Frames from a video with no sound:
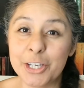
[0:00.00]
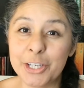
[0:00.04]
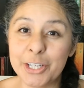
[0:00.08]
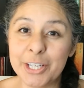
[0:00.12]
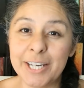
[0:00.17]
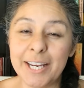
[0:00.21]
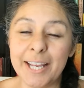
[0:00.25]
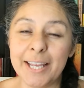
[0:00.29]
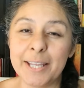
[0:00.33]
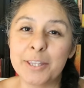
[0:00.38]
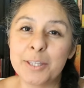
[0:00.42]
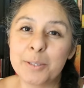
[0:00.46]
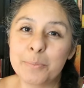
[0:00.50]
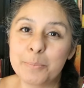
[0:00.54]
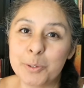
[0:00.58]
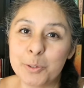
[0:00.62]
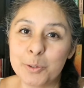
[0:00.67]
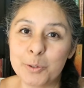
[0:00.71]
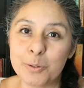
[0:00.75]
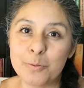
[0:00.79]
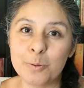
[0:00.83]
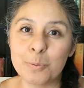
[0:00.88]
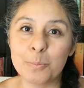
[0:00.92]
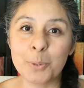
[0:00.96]
Good and the
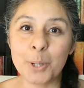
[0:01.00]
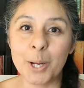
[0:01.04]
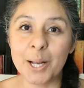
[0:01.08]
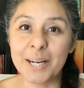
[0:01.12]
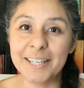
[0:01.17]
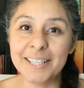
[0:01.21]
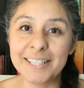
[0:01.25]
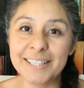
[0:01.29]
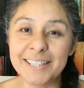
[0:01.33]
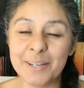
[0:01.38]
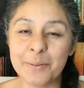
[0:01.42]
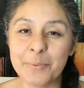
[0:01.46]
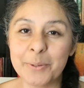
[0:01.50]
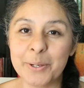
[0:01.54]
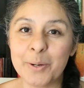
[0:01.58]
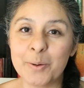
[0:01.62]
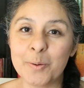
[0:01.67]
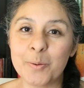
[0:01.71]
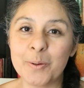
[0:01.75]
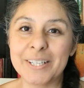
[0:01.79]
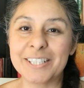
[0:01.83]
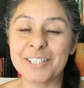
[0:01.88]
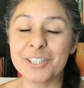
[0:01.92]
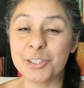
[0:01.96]
Beautiful product that we are
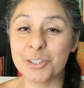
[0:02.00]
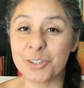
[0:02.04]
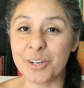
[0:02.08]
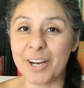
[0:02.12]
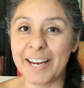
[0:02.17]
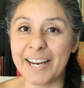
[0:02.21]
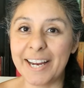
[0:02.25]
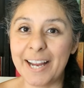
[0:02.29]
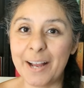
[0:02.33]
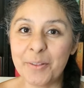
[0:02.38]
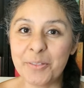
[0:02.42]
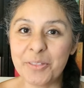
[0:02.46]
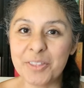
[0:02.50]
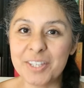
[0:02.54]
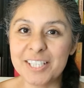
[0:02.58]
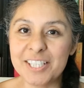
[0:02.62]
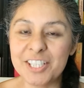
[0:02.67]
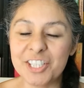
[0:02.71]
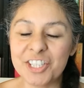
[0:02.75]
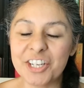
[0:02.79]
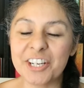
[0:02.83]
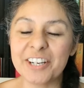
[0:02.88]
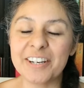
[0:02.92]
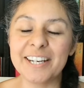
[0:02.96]
going to try out
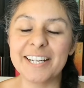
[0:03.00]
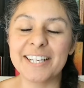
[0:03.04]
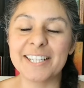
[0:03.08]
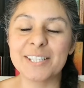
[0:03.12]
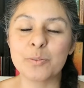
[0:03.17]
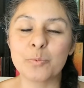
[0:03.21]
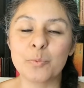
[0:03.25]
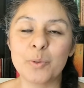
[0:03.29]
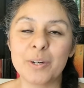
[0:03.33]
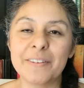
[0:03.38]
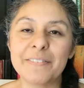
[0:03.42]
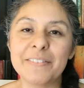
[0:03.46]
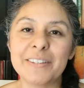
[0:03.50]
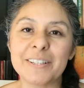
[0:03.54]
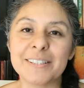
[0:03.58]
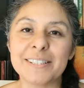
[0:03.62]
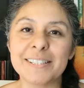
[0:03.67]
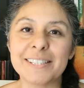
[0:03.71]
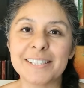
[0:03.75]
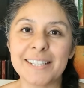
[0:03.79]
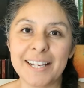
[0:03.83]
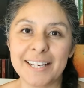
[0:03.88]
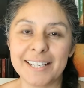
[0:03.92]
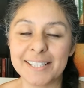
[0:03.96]
this year is one of their
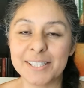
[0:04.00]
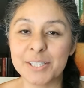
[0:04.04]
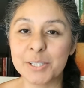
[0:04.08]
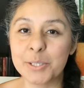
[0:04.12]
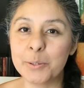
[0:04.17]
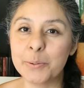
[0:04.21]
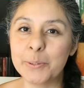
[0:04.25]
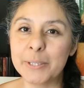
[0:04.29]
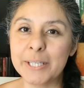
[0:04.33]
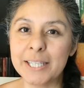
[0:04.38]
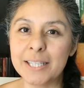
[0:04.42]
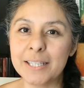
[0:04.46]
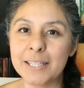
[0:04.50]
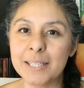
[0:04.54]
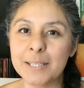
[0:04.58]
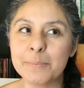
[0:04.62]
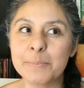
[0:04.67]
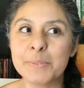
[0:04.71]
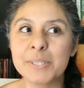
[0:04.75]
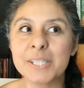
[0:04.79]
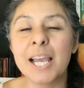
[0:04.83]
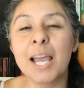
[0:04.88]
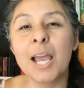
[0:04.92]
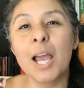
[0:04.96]
science
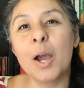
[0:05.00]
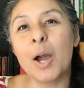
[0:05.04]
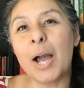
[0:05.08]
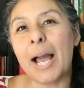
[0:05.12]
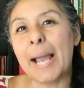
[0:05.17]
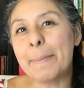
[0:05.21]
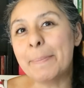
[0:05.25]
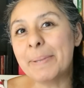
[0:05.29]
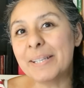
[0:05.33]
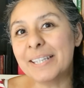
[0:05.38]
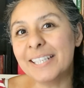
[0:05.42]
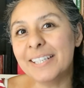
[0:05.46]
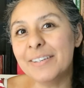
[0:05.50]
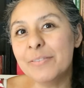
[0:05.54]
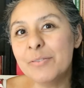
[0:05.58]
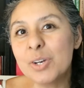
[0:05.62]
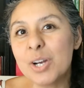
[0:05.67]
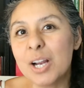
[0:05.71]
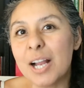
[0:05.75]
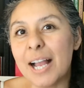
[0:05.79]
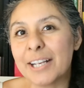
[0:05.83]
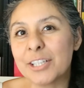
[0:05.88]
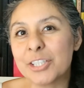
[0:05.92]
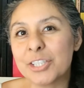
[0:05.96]
curriculums. I believe
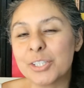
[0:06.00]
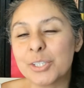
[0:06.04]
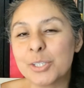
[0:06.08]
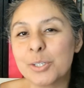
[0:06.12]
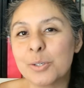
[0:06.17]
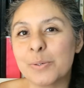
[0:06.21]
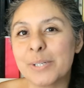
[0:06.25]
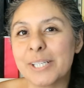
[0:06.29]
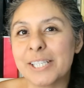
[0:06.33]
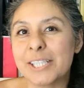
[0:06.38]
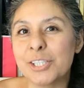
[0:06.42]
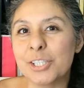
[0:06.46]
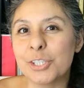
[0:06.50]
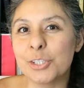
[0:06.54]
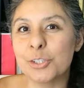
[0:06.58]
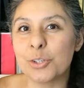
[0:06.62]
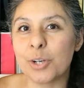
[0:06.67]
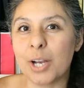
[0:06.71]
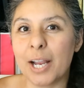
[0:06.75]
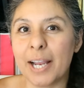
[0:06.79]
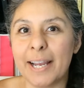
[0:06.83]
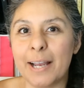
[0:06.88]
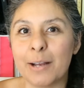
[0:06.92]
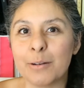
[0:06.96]
we're actually going to
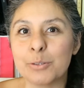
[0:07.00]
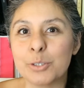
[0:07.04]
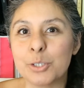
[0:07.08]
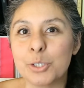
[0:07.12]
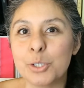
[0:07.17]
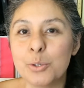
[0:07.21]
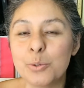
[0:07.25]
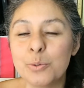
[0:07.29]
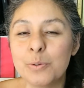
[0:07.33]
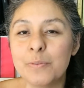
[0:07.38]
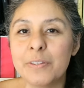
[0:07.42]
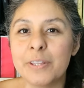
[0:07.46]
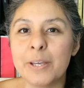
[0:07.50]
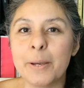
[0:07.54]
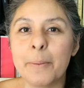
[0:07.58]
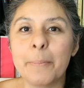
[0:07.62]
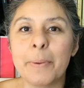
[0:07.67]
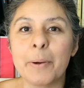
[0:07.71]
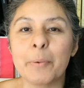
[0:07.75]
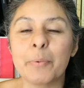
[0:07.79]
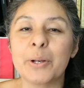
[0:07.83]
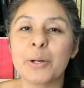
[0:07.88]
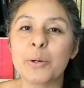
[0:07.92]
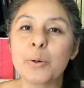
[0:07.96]
try out 2 of them,
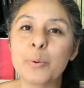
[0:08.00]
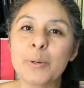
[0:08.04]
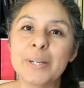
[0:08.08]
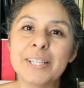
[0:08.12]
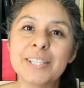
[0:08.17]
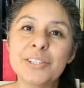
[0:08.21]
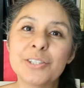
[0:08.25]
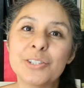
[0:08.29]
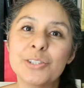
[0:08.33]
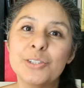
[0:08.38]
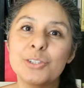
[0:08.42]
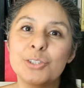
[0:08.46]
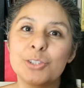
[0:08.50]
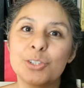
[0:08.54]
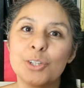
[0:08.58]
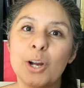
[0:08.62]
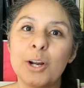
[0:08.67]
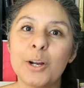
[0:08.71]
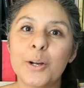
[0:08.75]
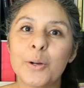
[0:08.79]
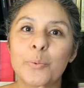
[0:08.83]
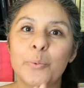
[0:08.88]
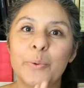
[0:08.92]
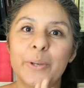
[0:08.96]
but we are going to
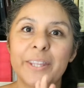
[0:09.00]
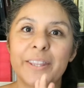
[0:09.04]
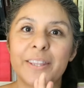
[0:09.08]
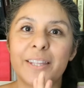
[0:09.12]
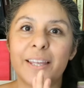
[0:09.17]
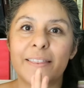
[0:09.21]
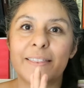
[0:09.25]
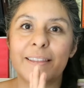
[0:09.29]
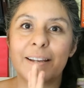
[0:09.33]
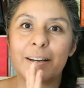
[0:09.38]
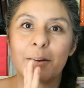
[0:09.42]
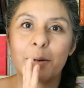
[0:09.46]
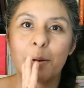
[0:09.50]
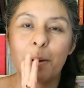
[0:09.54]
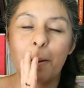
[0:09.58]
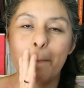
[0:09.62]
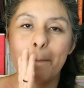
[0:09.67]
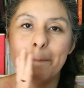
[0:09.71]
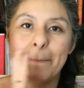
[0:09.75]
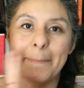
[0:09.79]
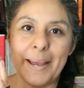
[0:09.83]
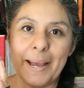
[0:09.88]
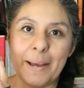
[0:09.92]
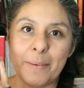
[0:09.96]
start with their
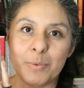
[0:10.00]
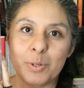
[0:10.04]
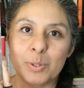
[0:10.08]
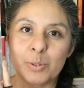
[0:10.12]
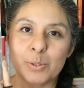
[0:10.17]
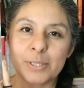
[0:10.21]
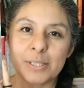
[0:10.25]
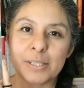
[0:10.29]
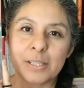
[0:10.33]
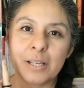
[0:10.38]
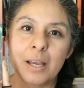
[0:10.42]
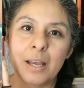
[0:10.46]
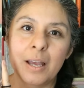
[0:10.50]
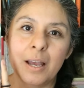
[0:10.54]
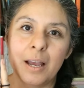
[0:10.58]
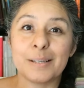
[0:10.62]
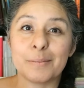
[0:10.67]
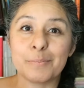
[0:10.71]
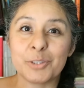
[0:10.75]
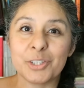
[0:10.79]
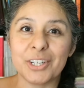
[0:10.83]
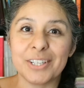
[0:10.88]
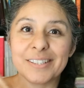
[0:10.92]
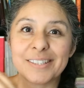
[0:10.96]
mammals
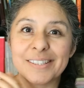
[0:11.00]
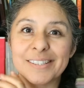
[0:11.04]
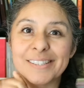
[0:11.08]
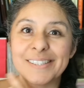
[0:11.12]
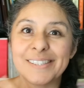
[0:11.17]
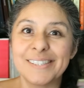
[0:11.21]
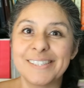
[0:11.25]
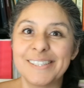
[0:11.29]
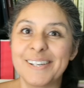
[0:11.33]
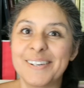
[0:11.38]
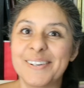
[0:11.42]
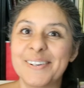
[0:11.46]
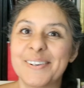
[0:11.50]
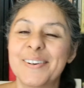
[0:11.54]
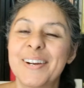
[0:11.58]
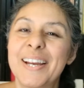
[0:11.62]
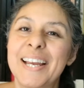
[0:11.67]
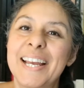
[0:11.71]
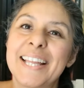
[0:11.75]
subject. So